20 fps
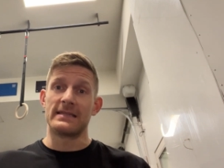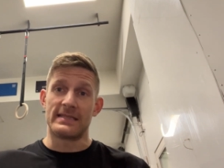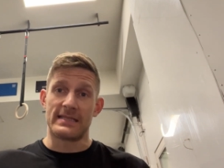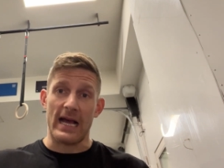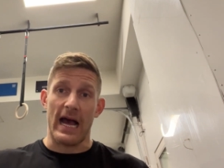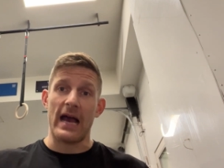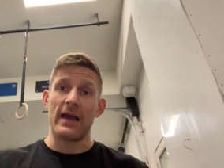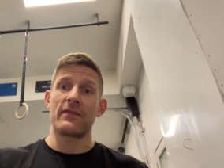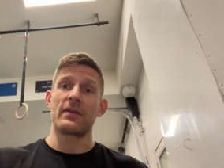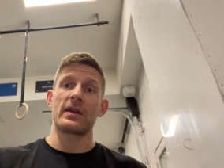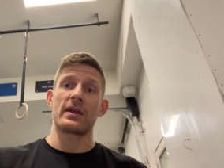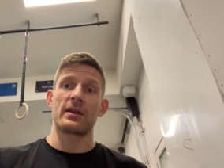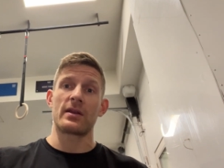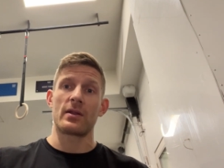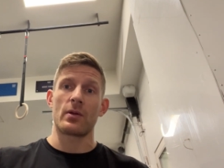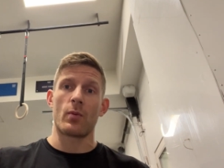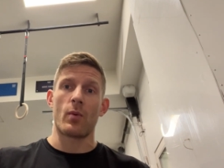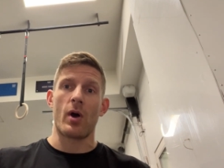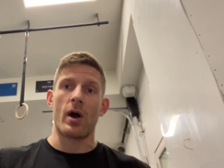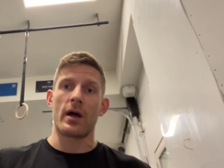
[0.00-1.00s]
diving into
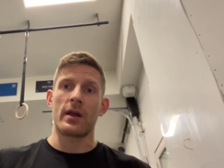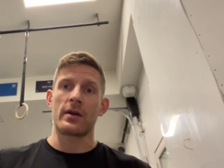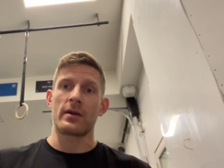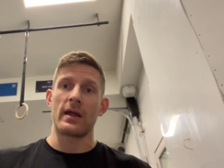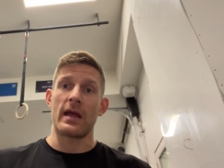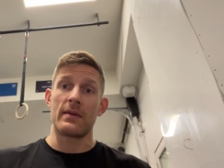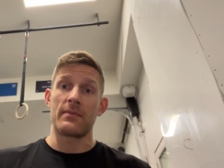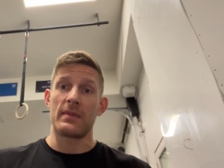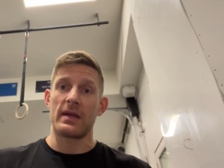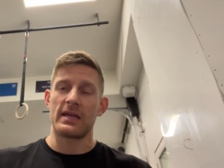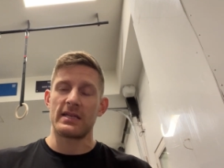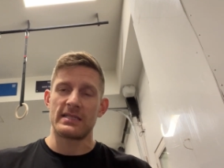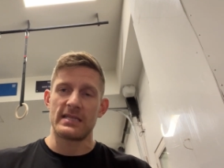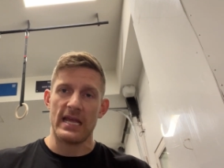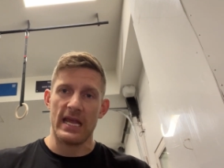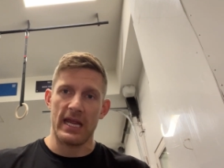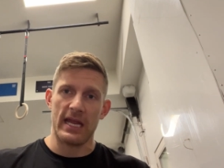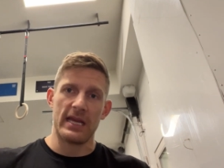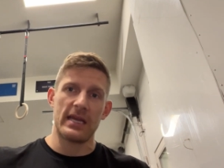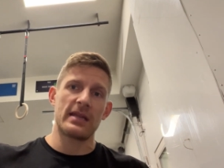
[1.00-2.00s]
the water and
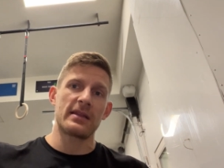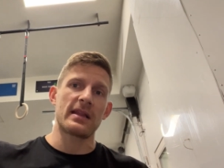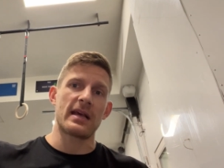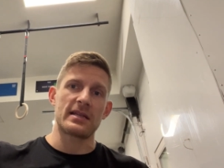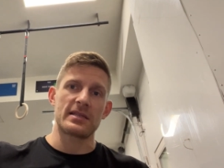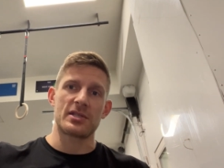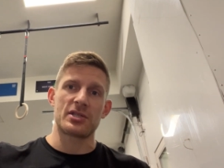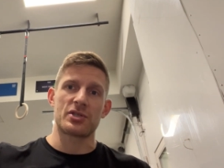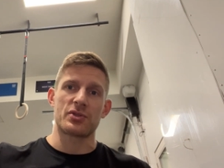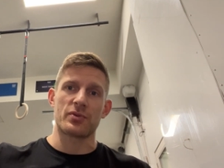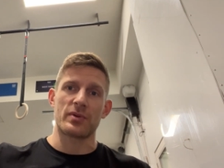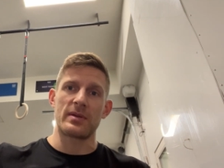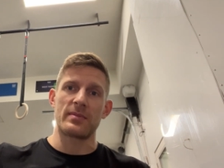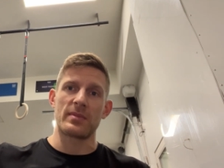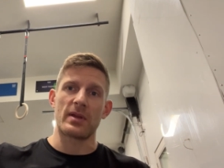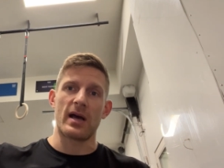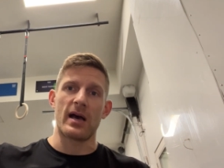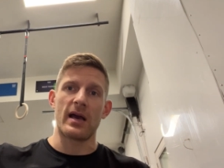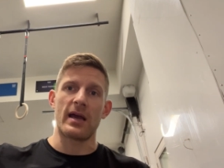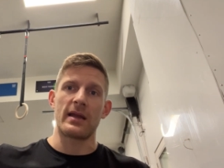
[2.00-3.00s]
maintaining that
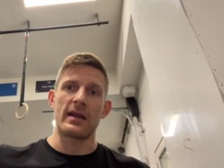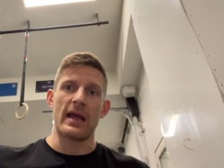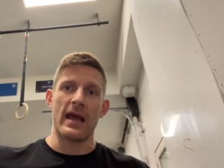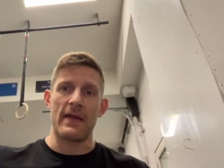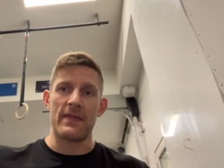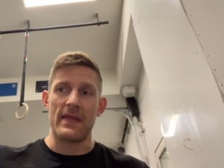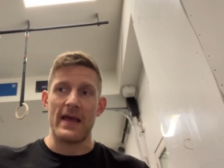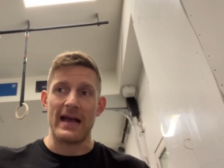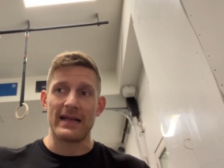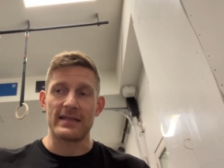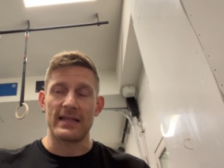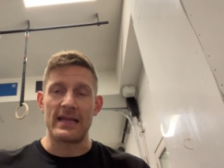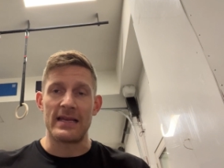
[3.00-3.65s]
streamline and that